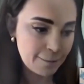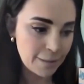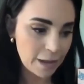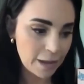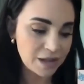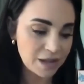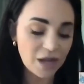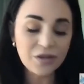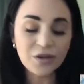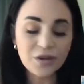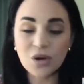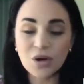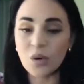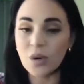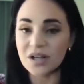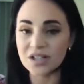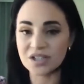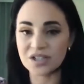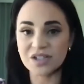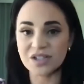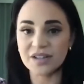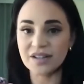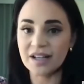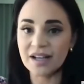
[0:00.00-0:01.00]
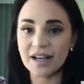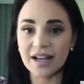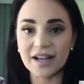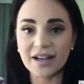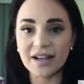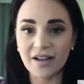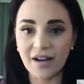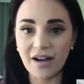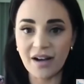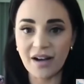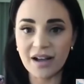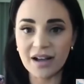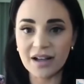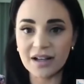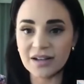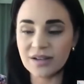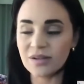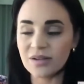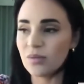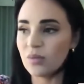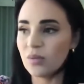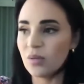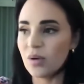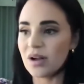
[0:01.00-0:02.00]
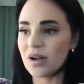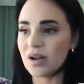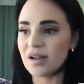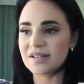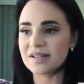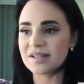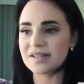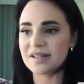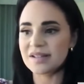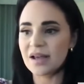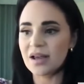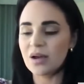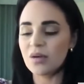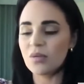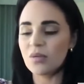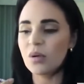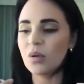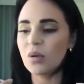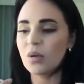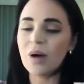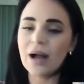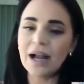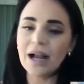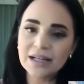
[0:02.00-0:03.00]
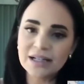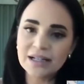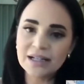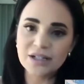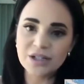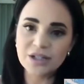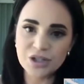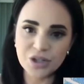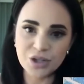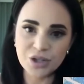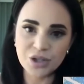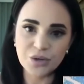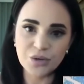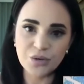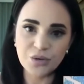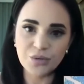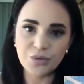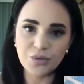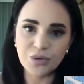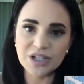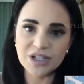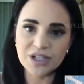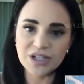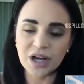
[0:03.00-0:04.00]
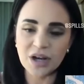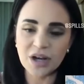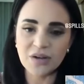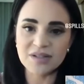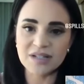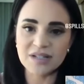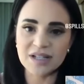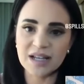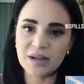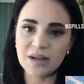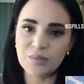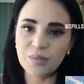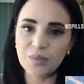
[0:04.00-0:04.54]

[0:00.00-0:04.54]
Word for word: Another question that I got was, well, why didn't you reach out to him